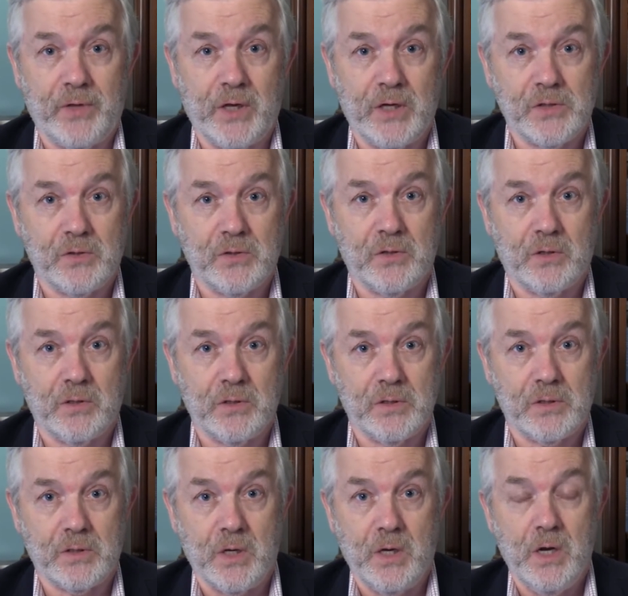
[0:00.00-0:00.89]
thousand
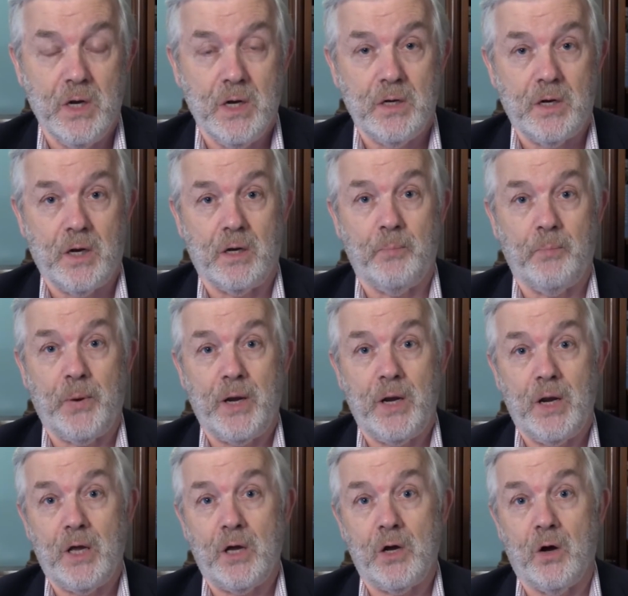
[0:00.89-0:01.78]
dollars. Now,
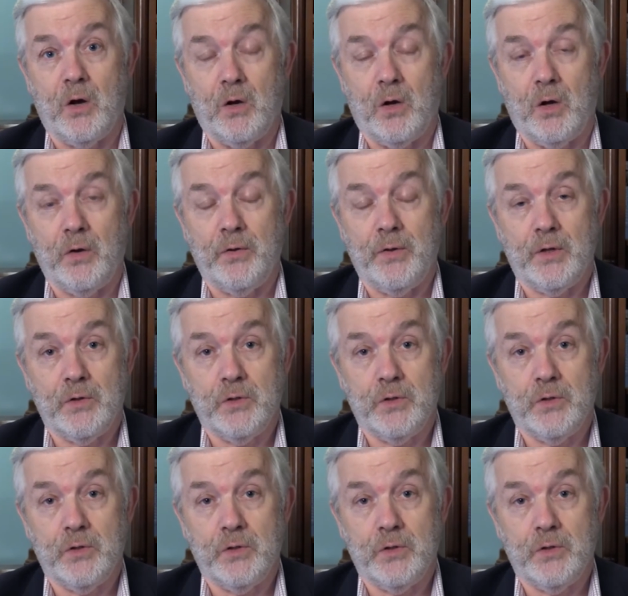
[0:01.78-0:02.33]
depending on